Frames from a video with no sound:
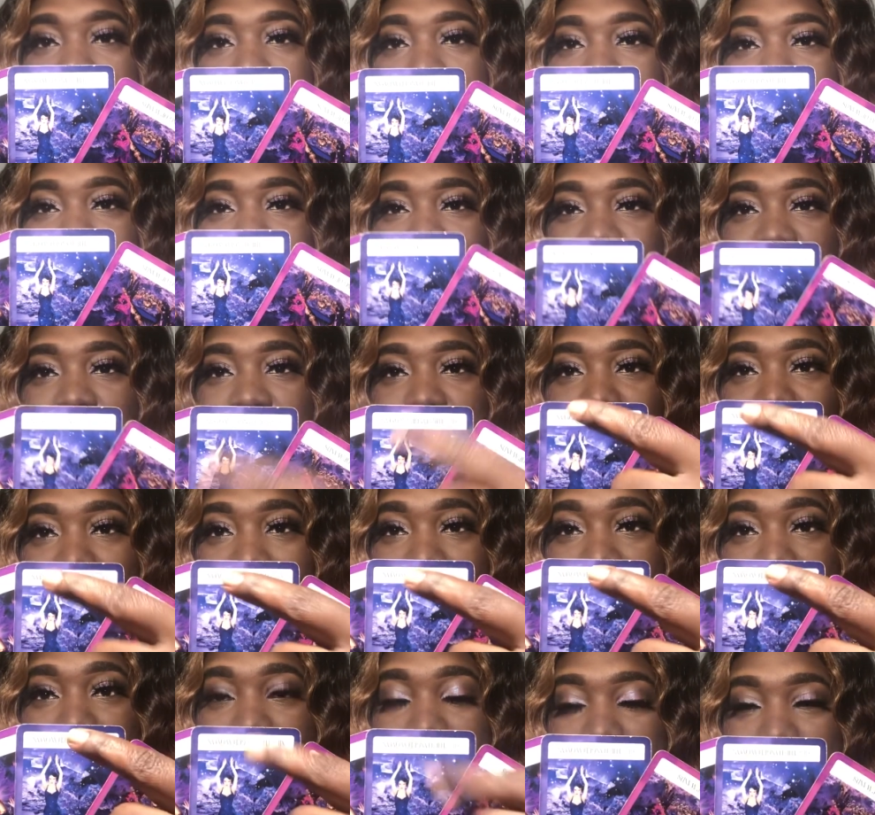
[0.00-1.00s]
She
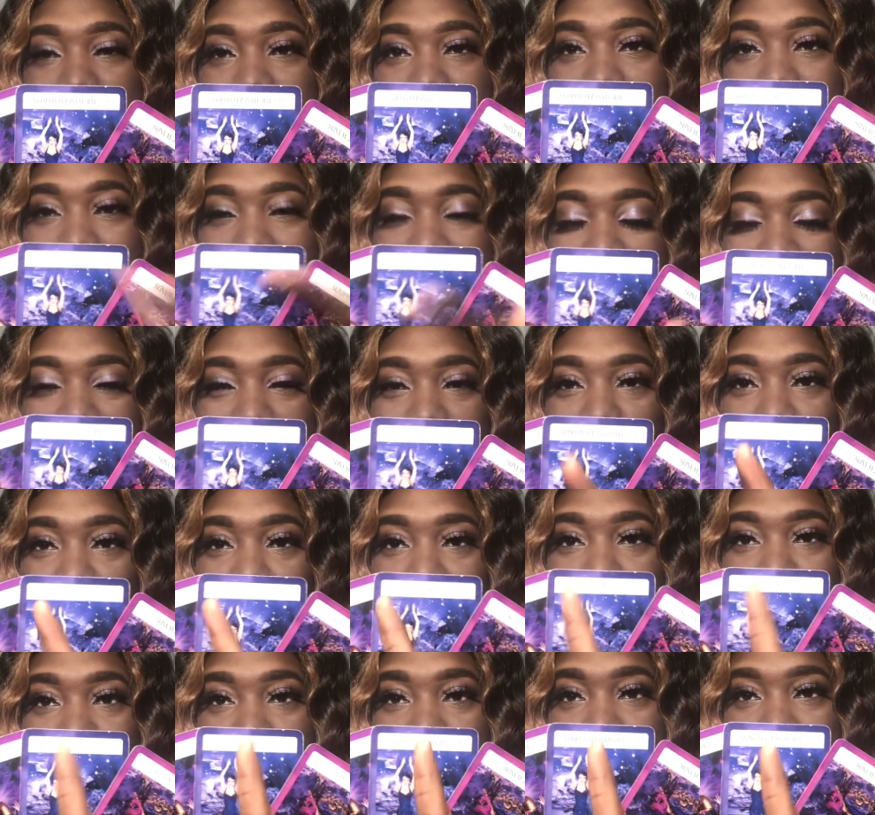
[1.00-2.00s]
rests now,
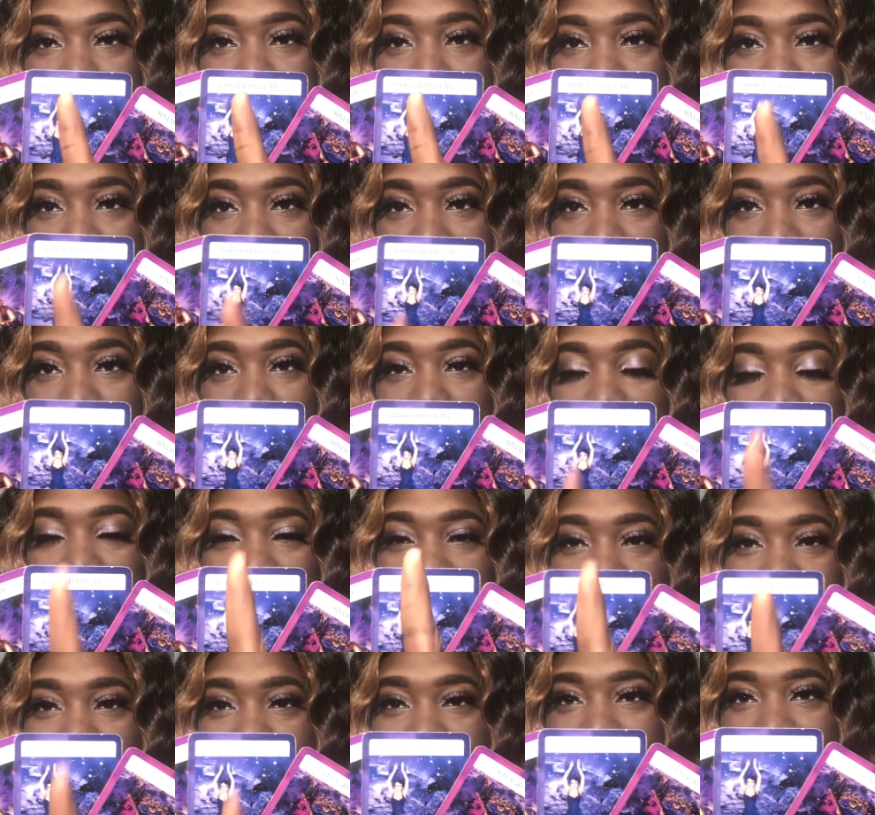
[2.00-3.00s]
fully
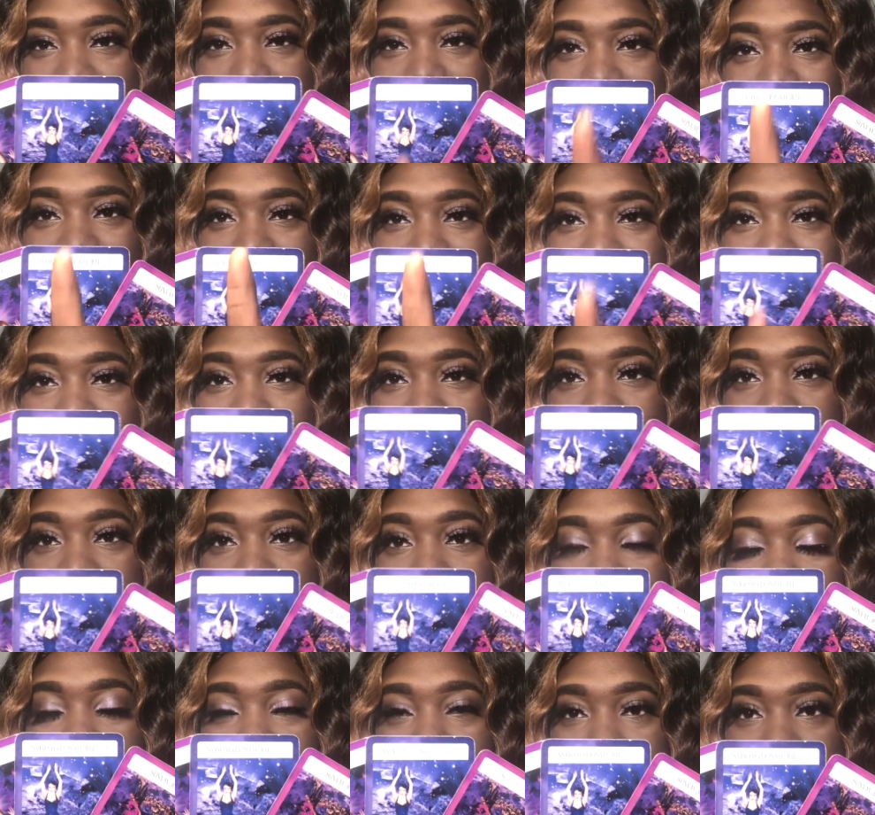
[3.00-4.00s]
understanding
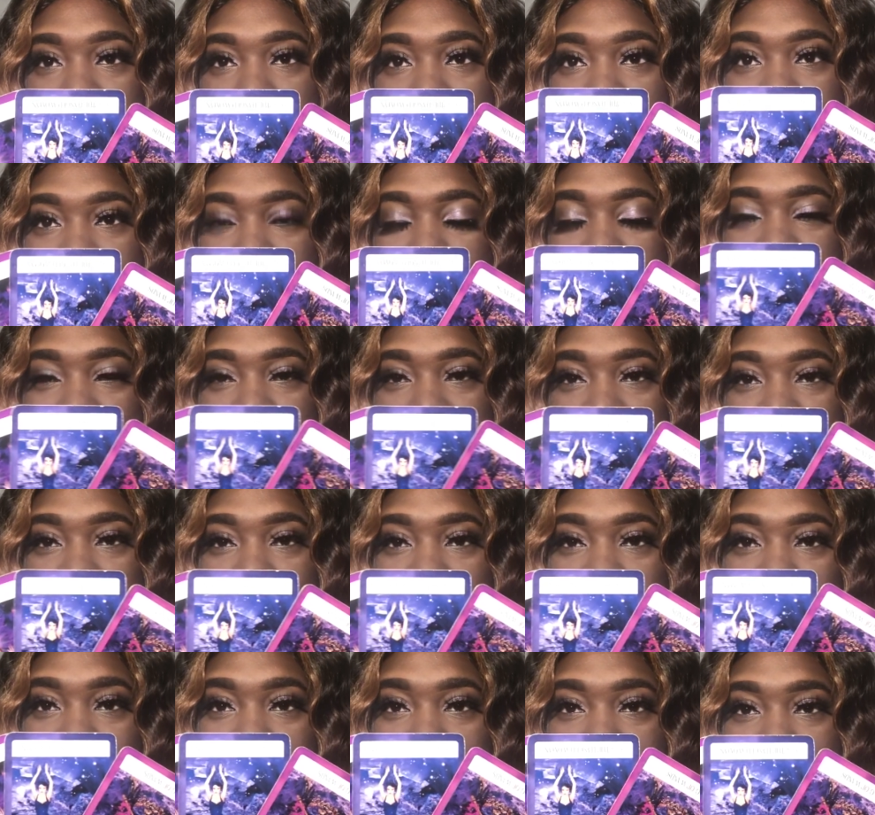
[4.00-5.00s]
a decision that she
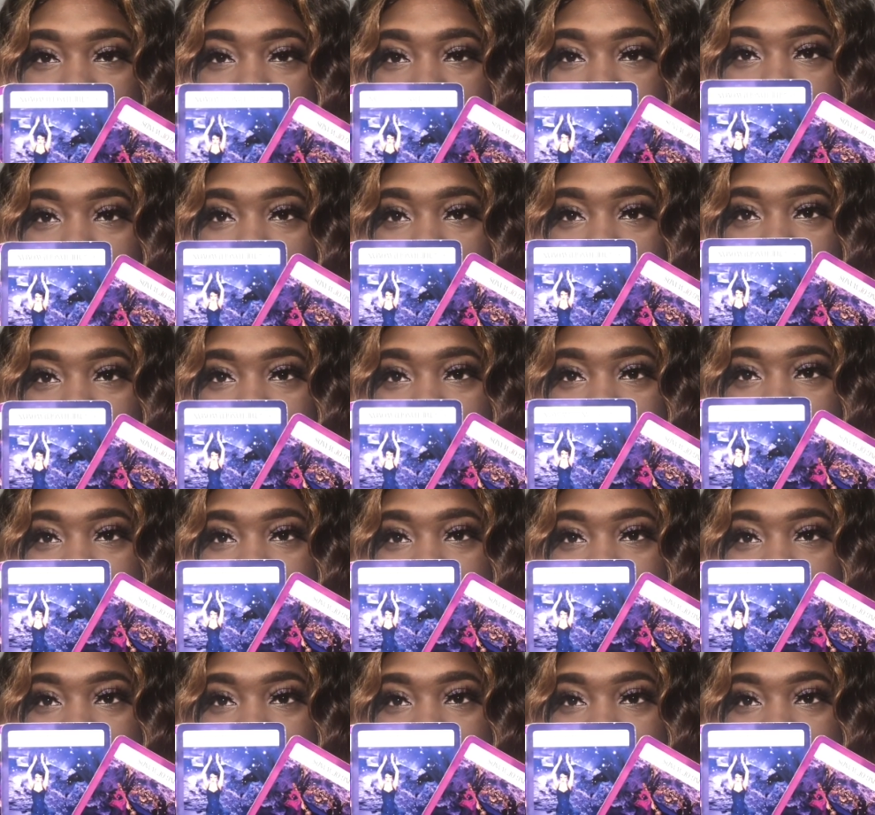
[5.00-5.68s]
needs to make.